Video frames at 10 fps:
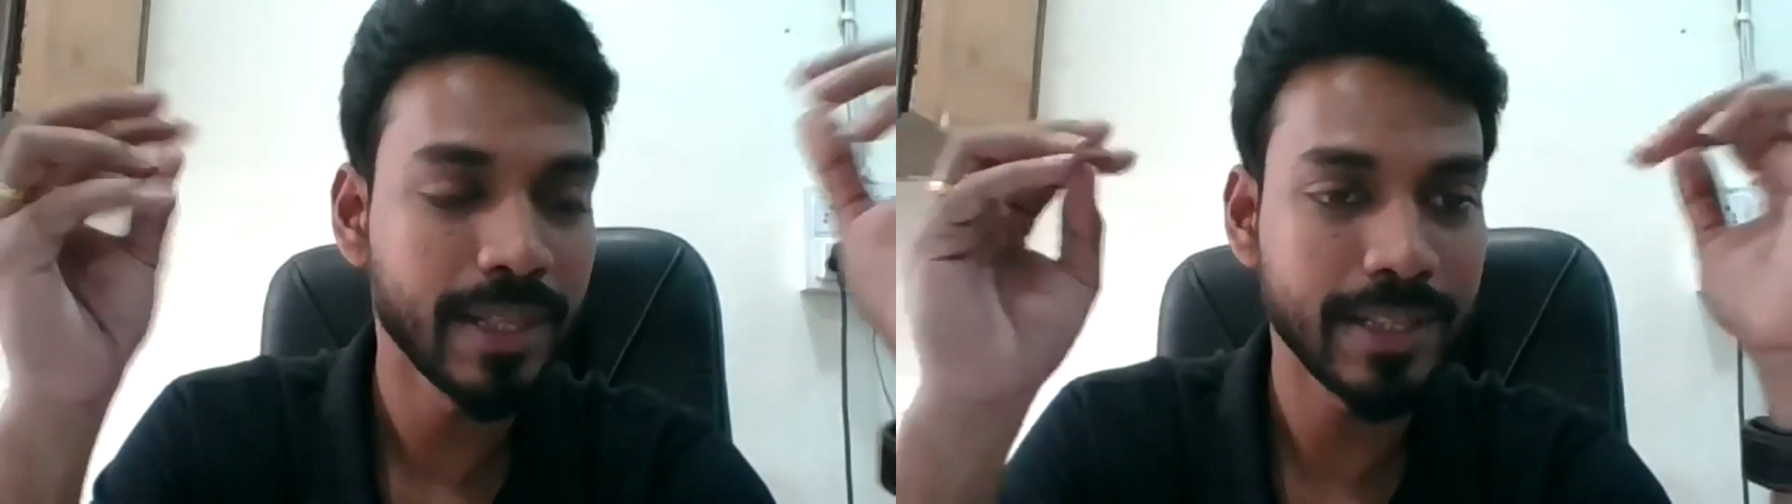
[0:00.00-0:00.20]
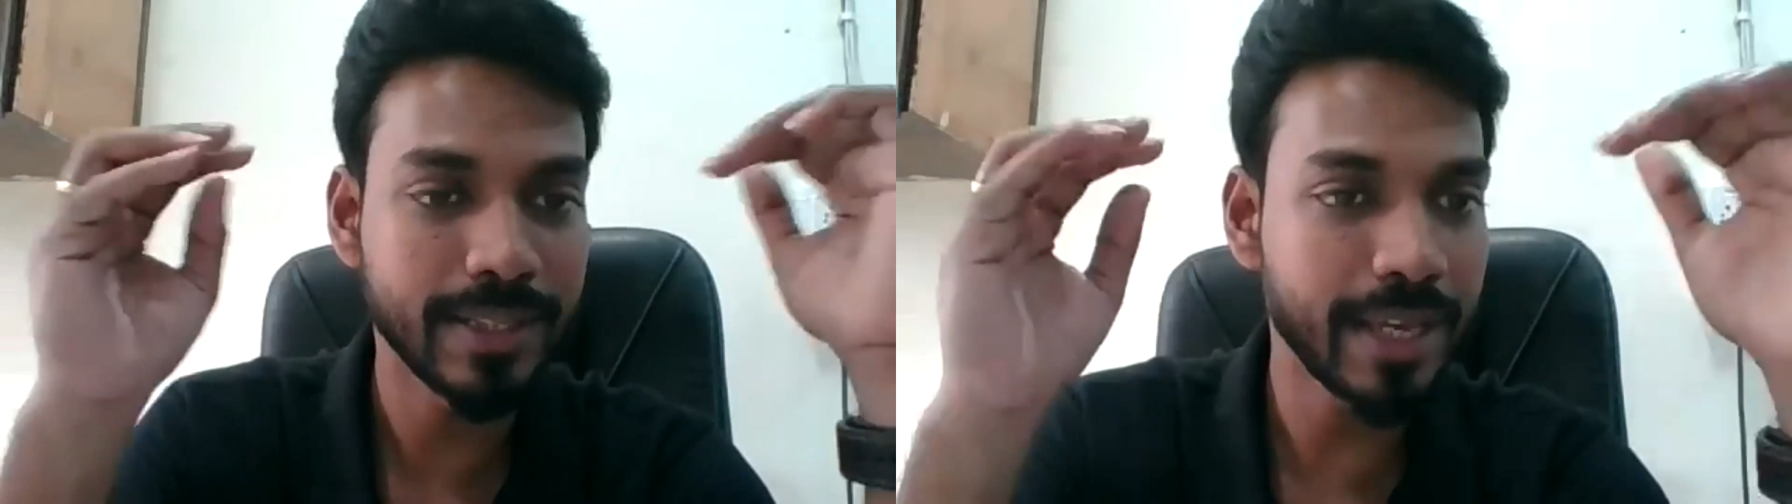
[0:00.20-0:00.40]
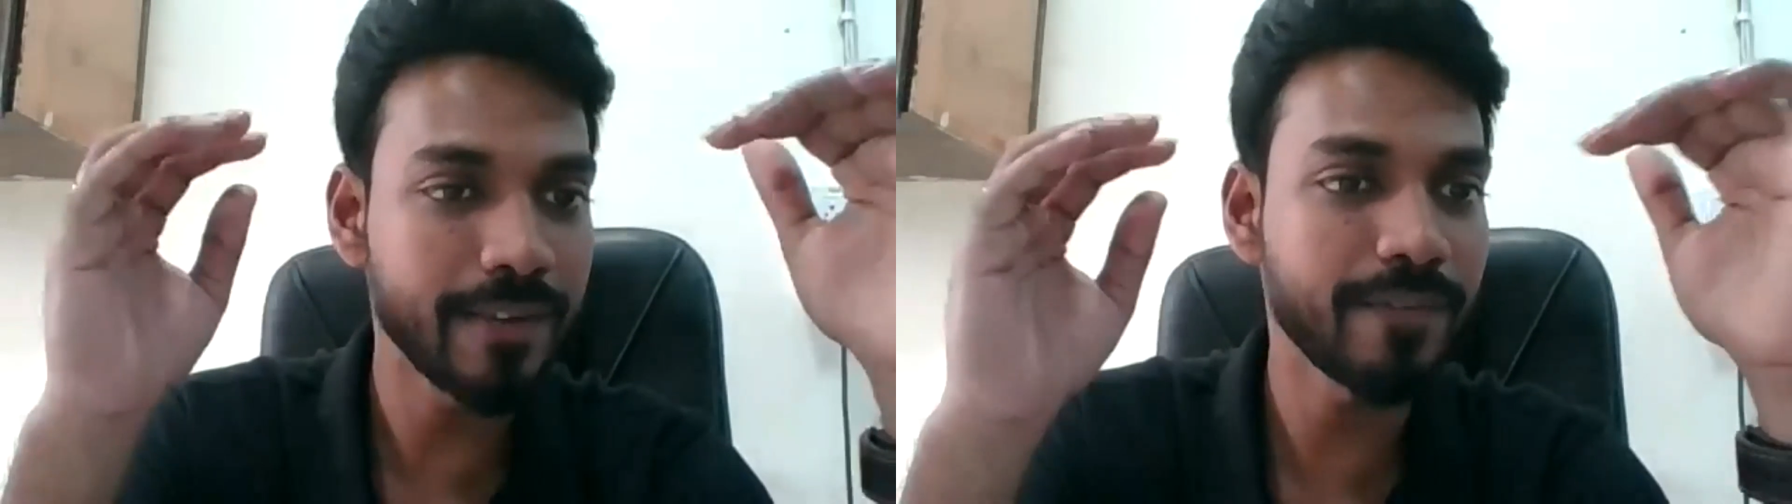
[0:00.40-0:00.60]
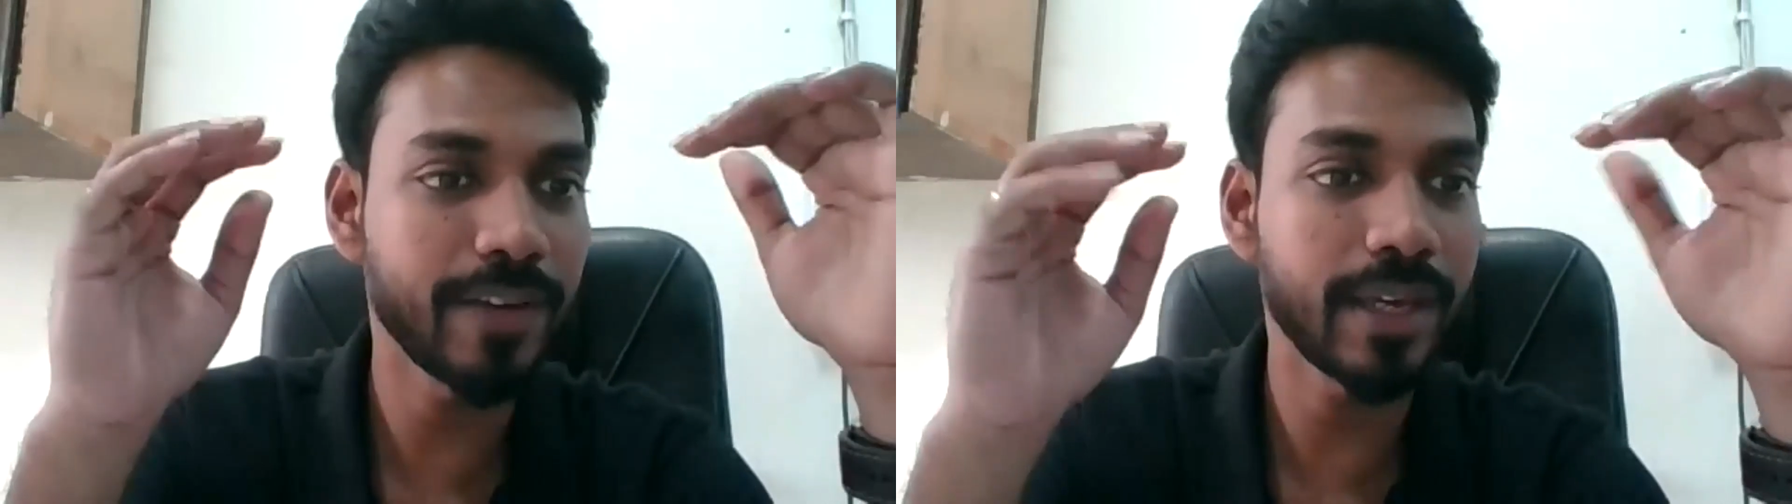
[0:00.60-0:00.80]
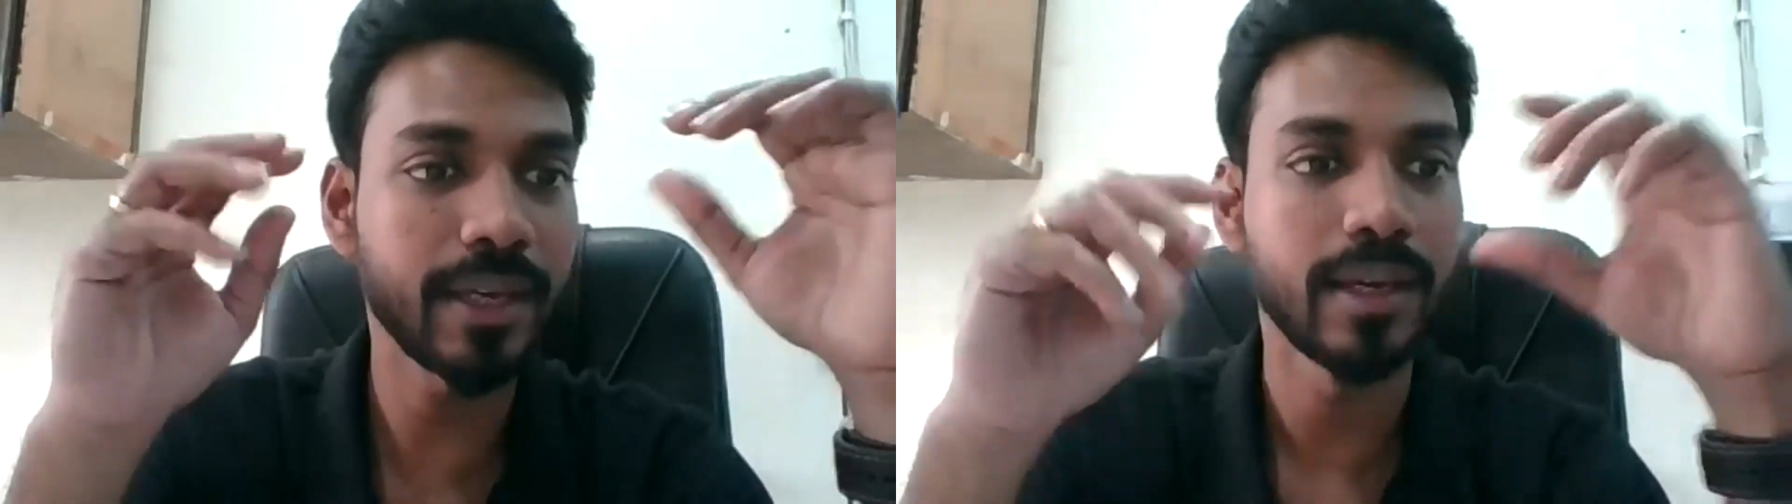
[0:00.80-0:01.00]
The same
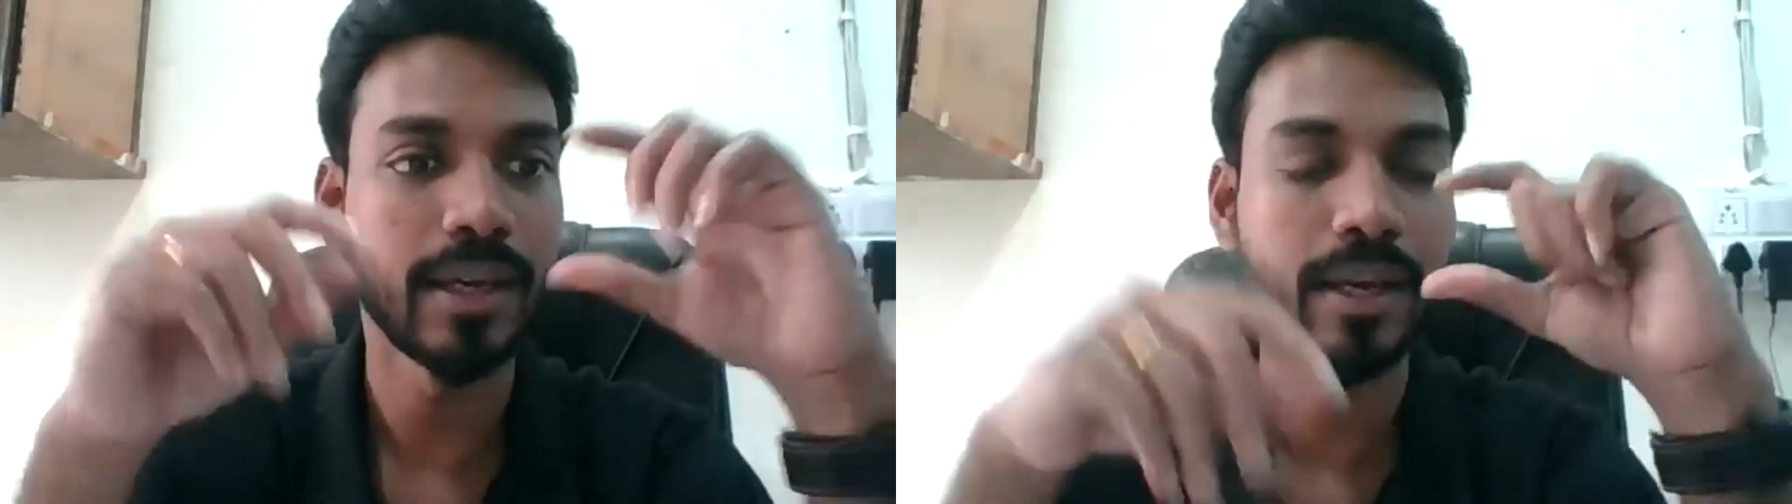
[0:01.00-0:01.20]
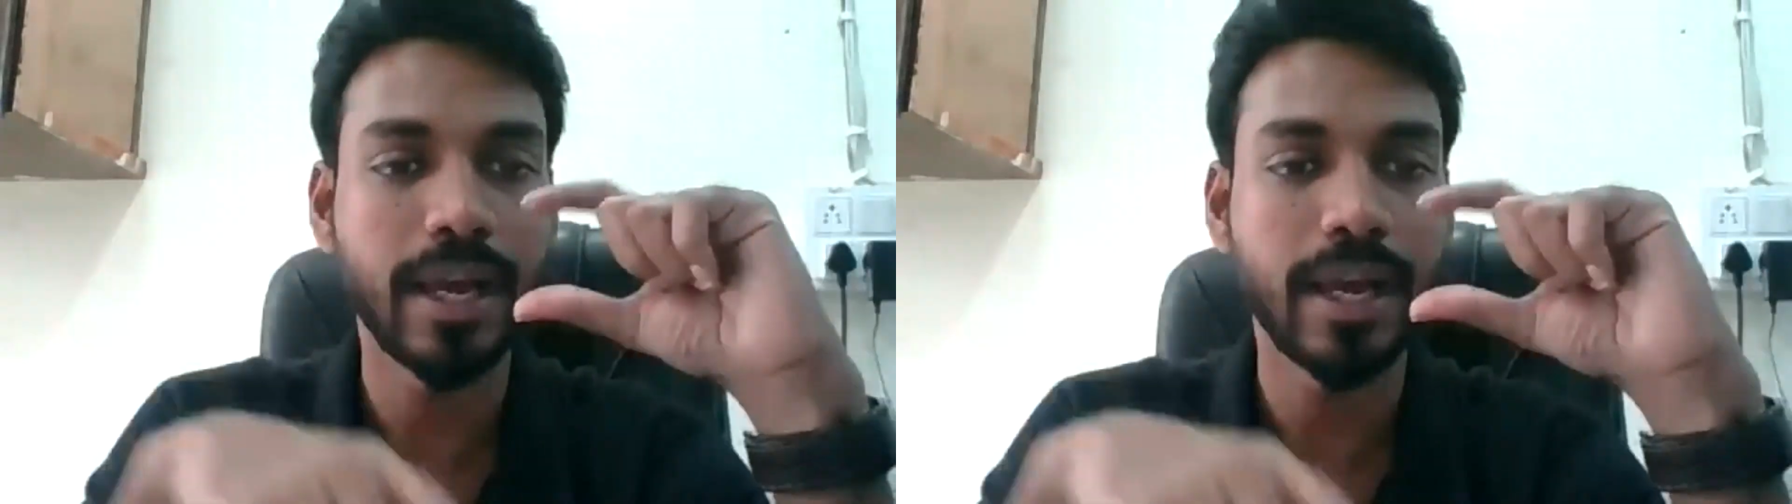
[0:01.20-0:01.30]
way,